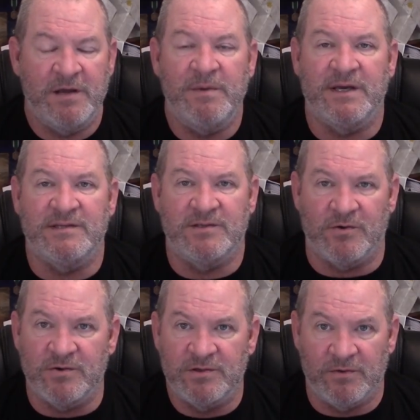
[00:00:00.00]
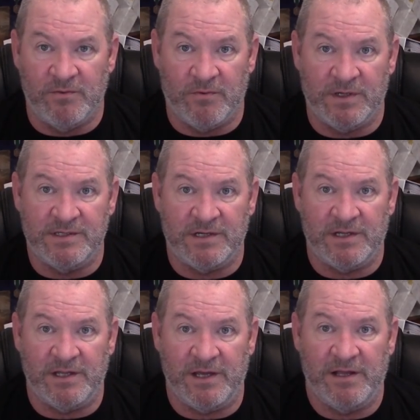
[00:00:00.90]
here because those are the ones
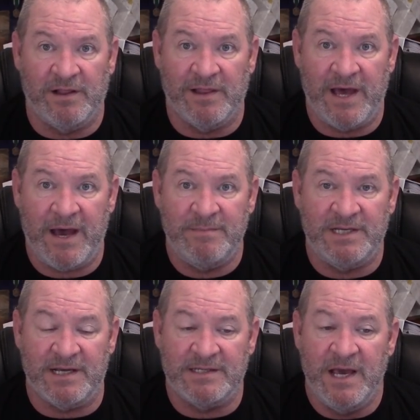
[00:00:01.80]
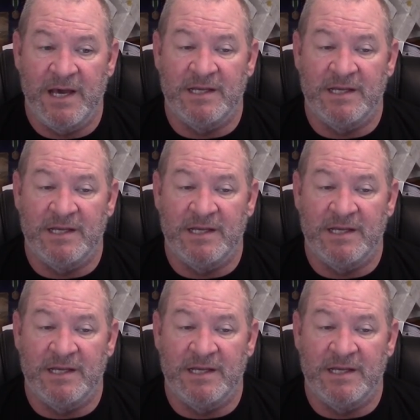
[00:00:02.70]
on the lab test.